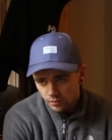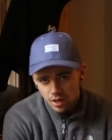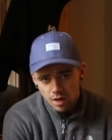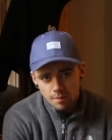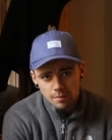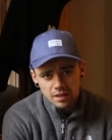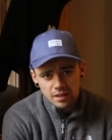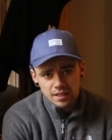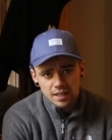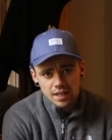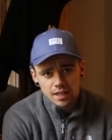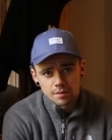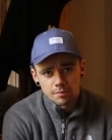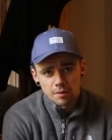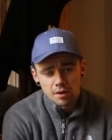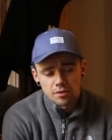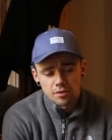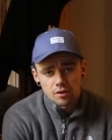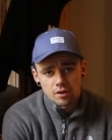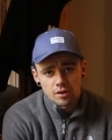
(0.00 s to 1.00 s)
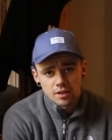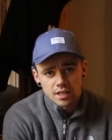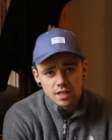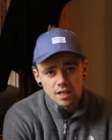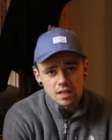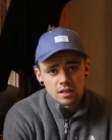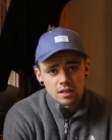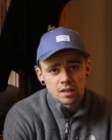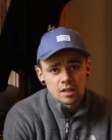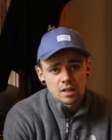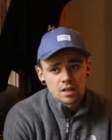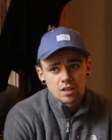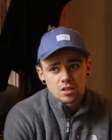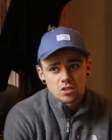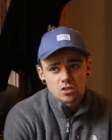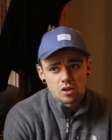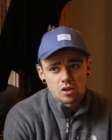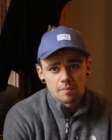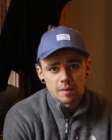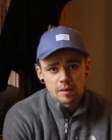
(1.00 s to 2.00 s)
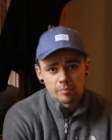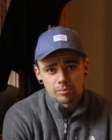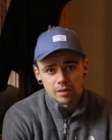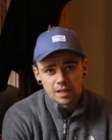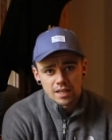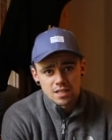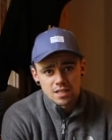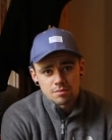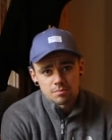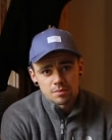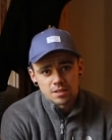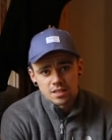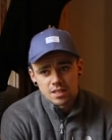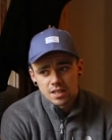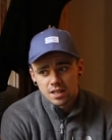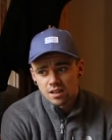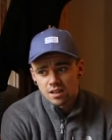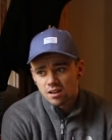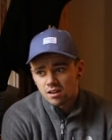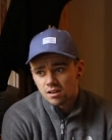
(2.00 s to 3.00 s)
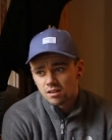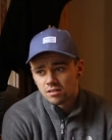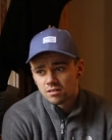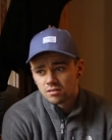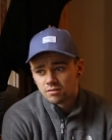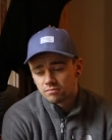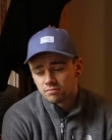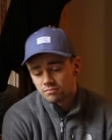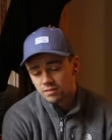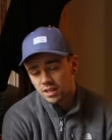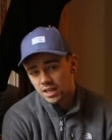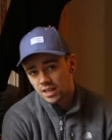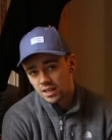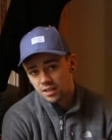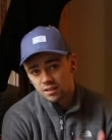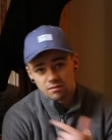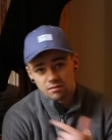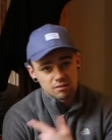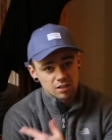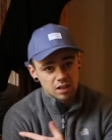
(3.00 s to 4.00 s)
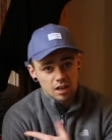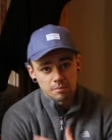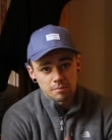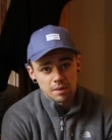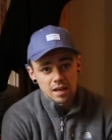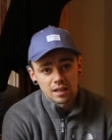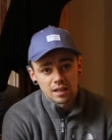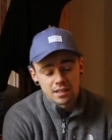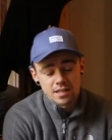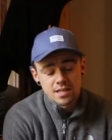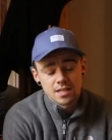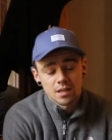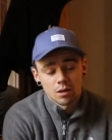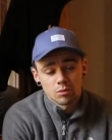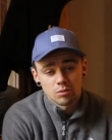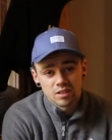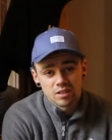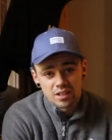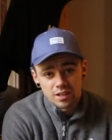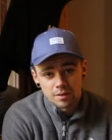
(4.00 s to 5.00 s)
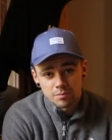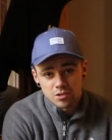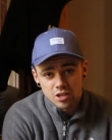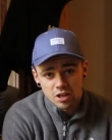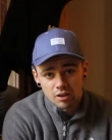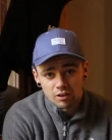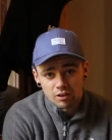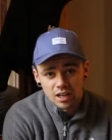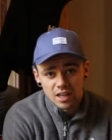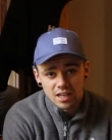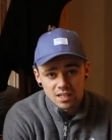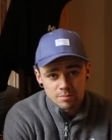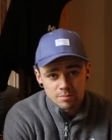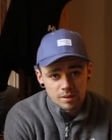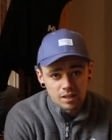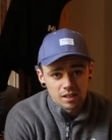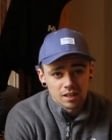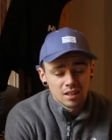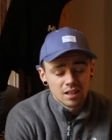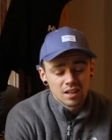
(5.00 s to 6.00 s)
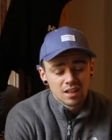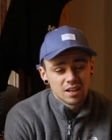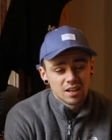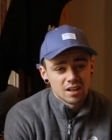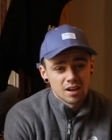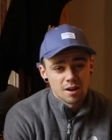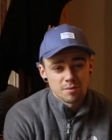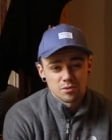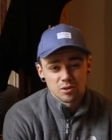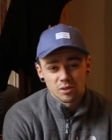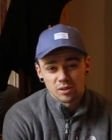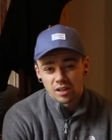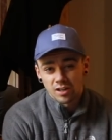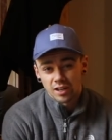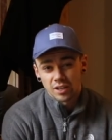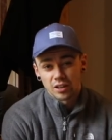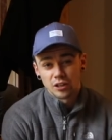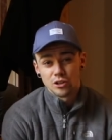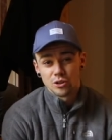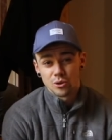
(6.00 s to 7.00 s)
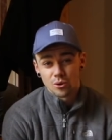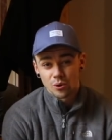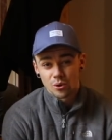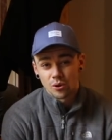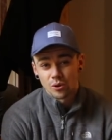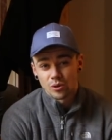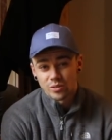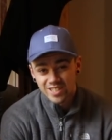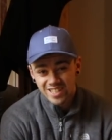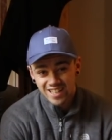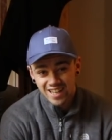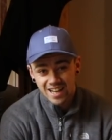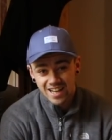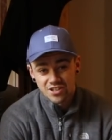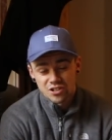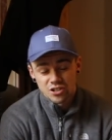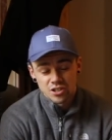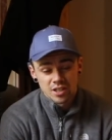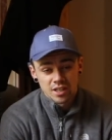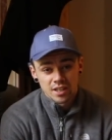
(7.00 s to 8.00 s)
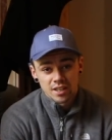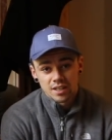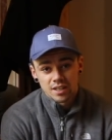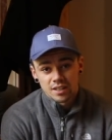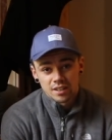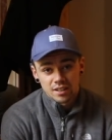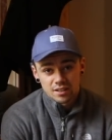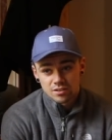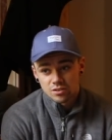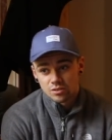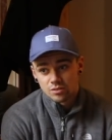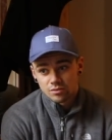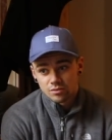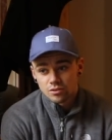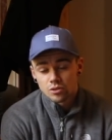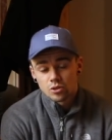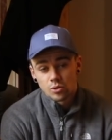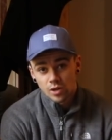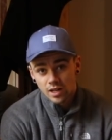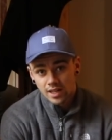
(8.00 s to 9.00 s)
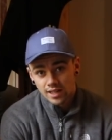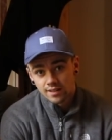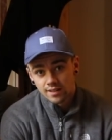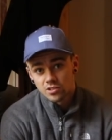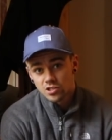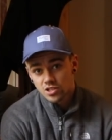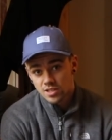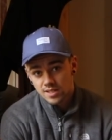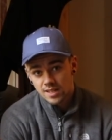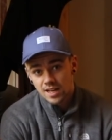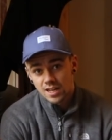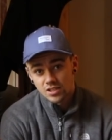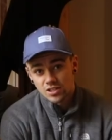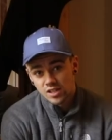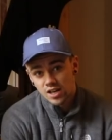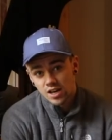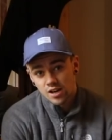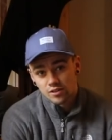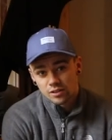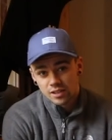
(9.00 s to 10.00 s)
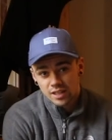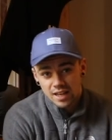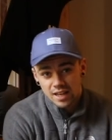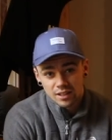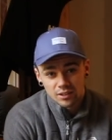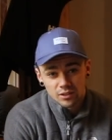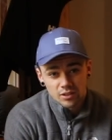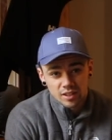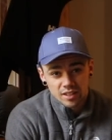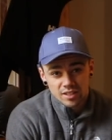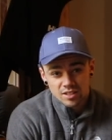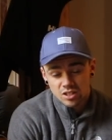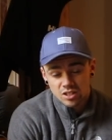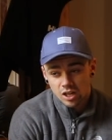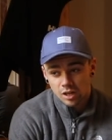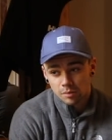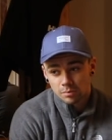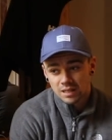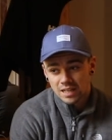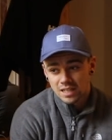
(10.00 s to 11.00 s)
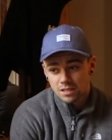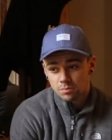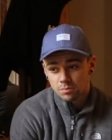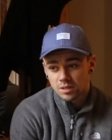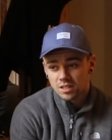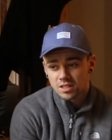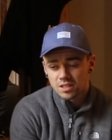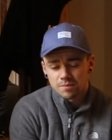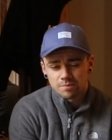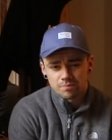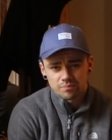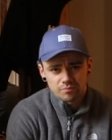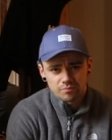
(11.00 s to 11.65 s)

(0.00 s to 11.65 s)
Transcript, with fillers: I'm at the end of my third year, so I'm at placement here in Clonmel in South Tip General Hospital. I'm doing like a neuro slash, so neurology slash care of the elderly style placement.